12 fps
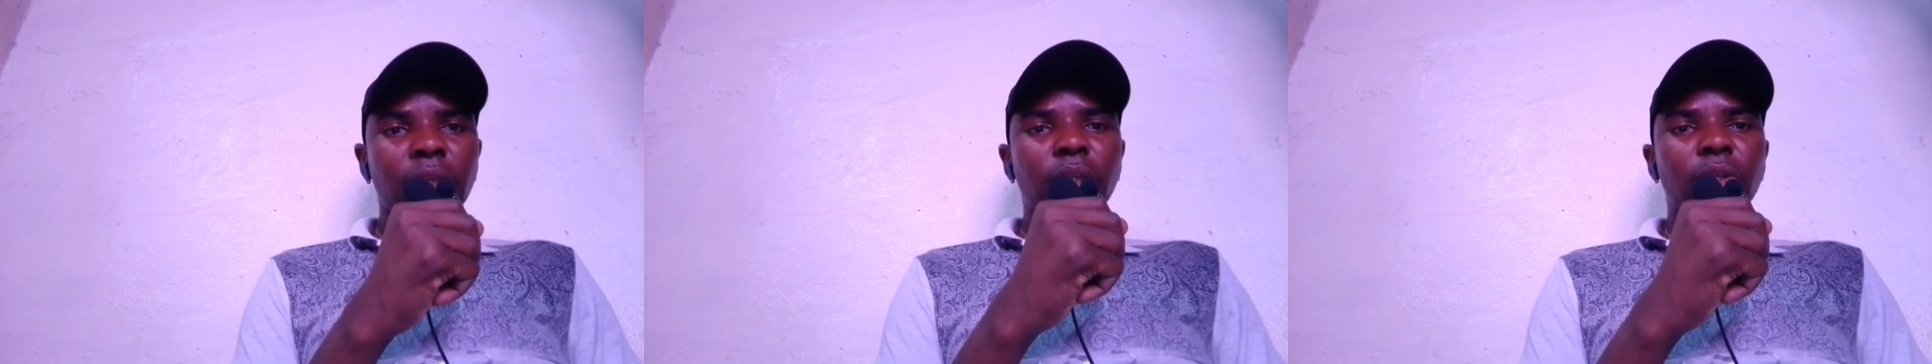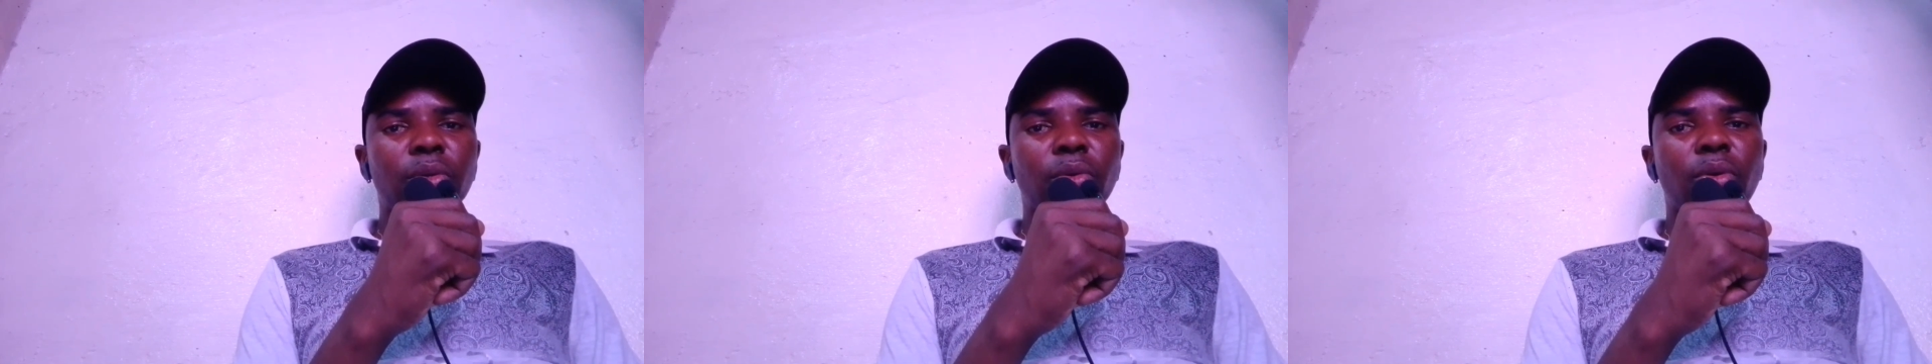
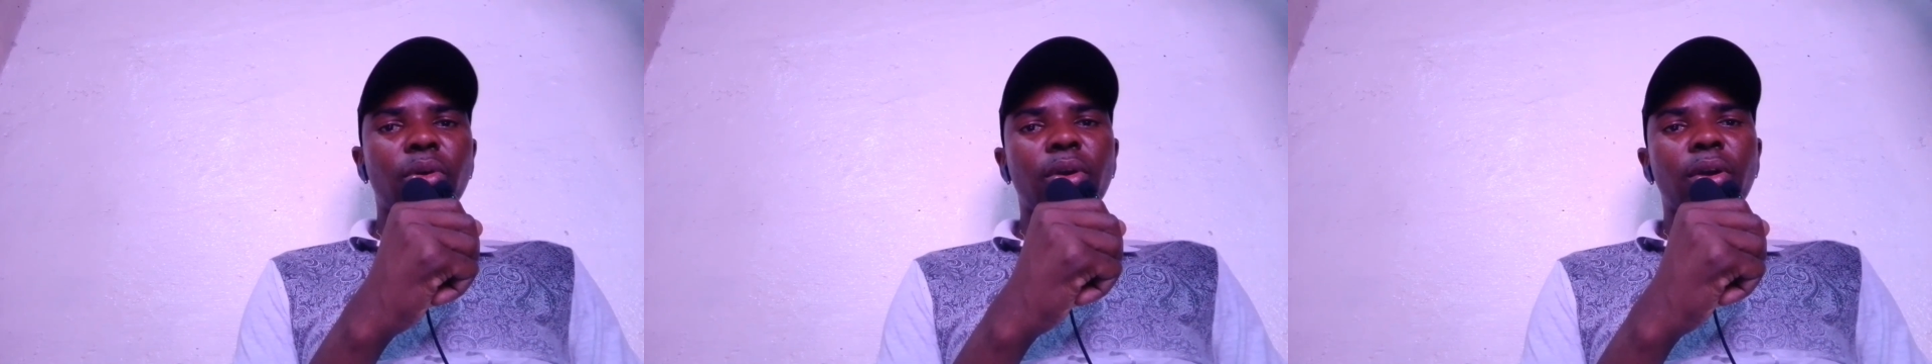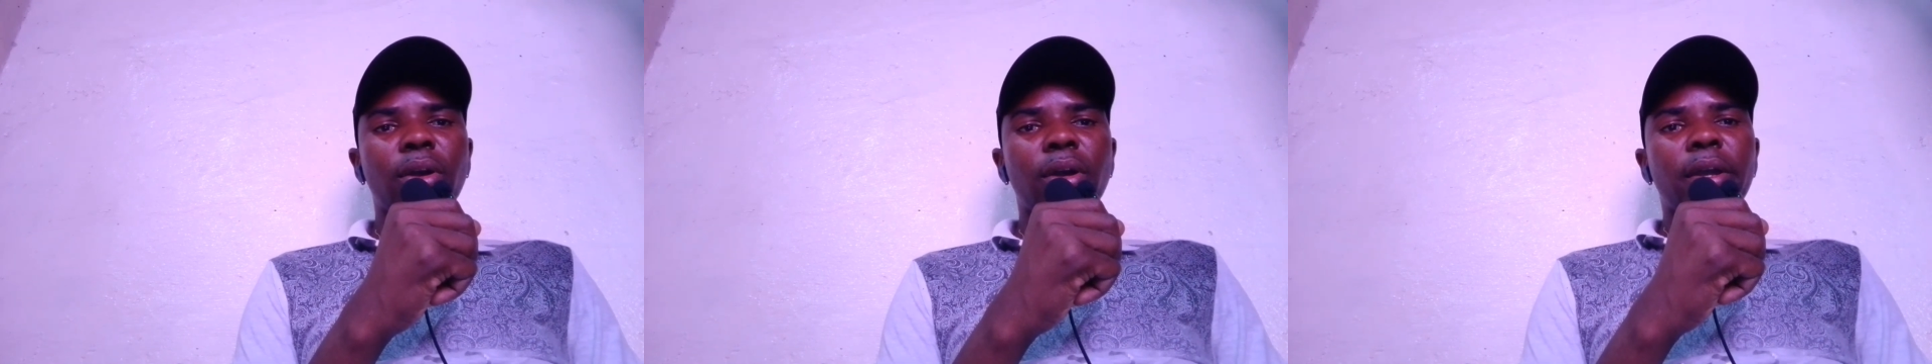You know,
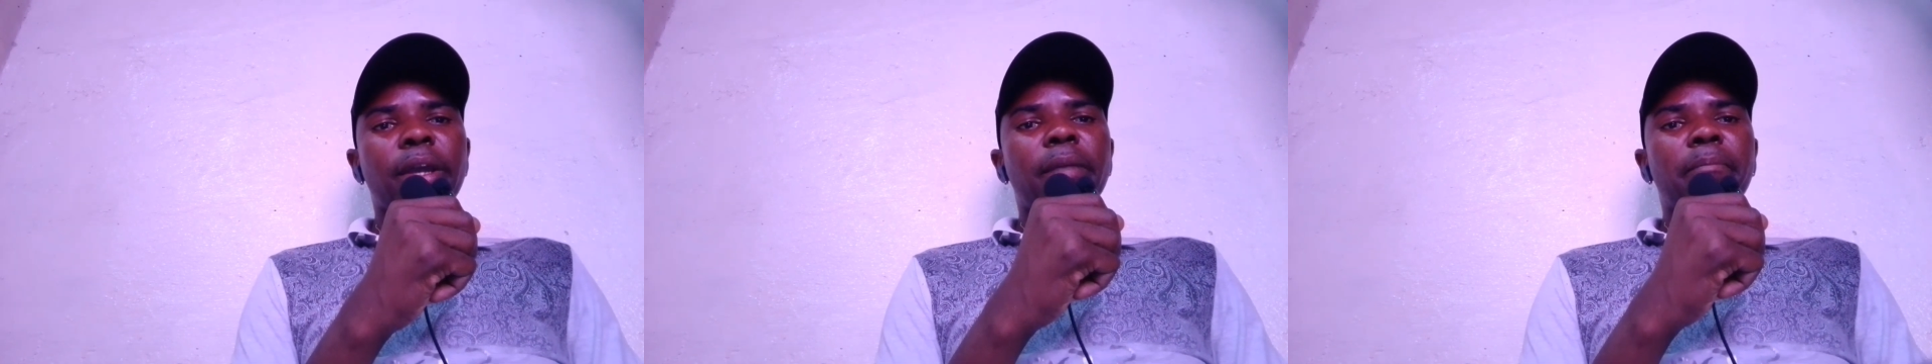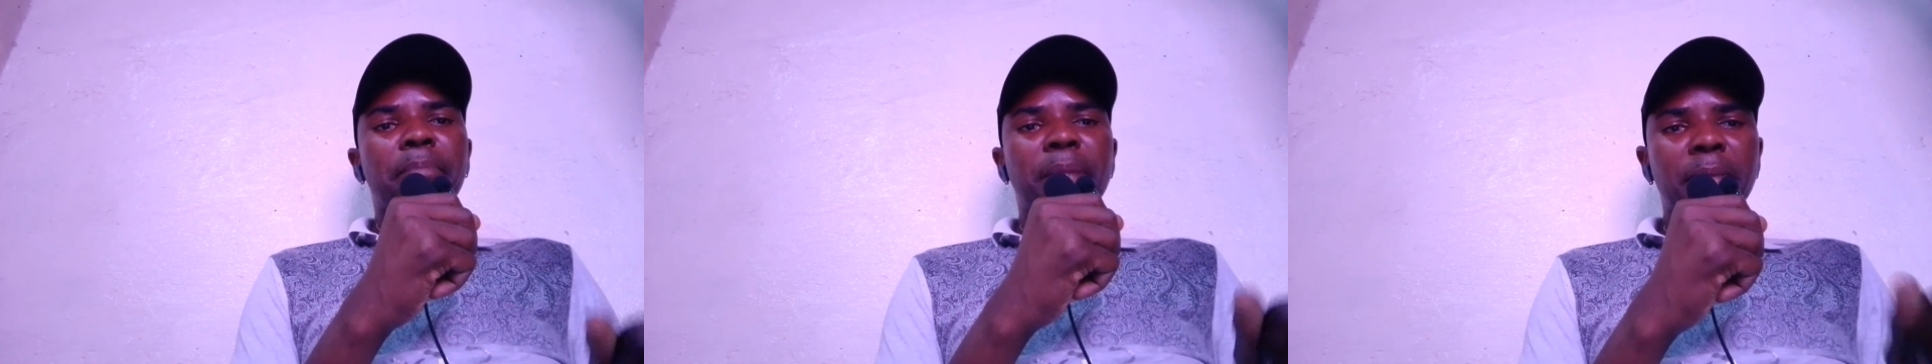
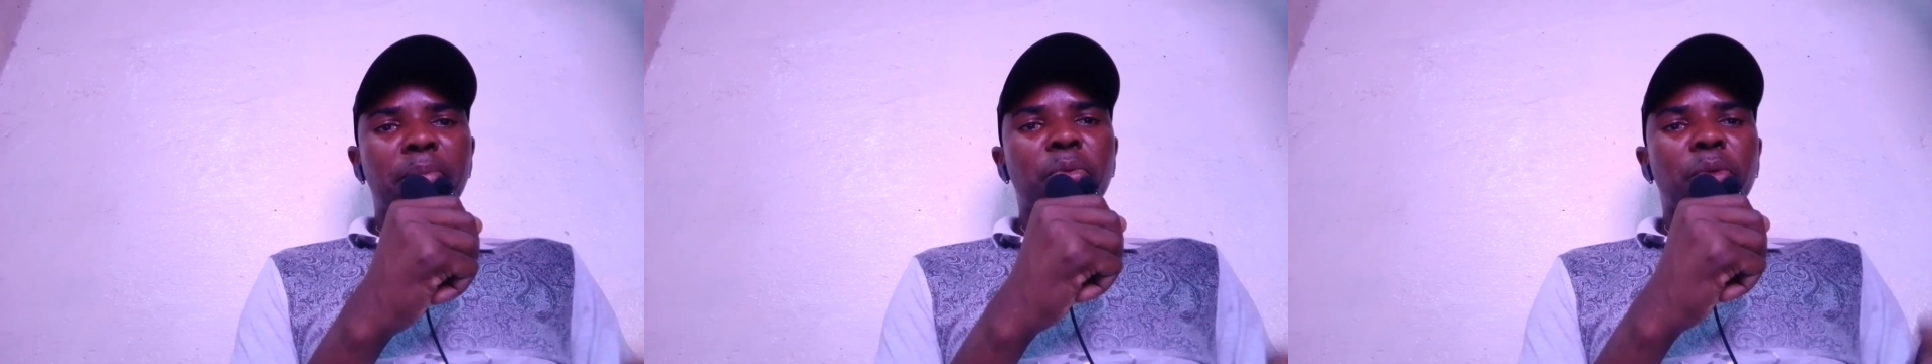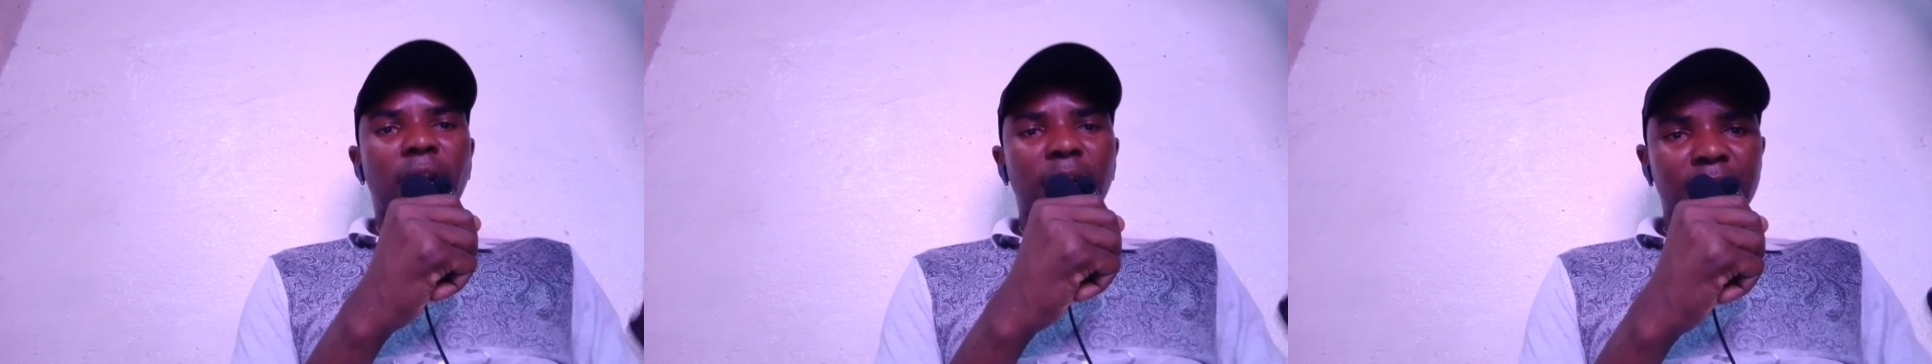people
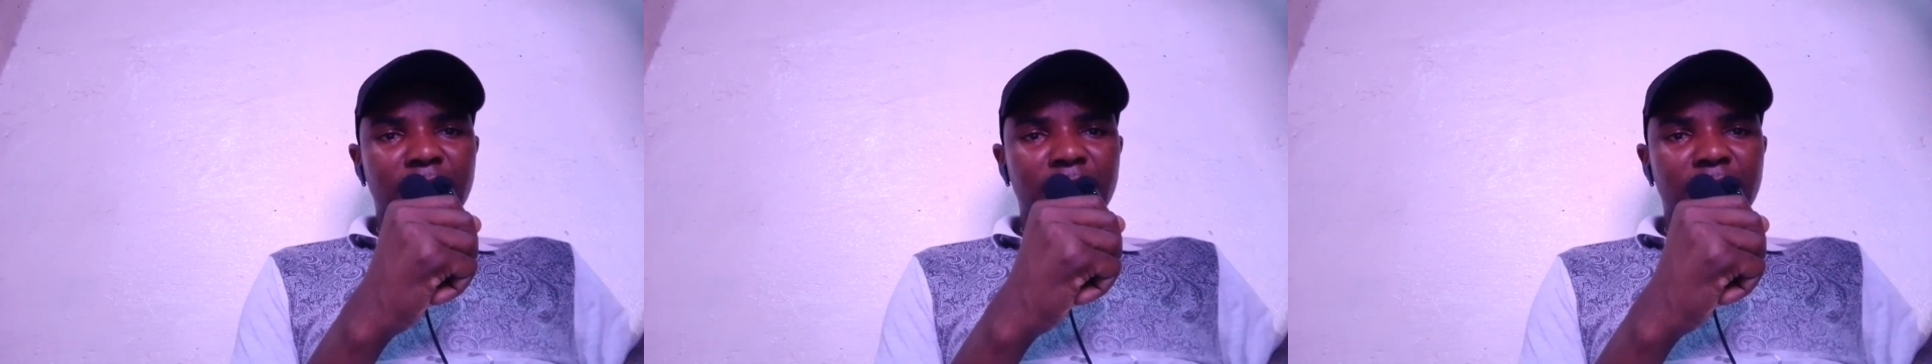right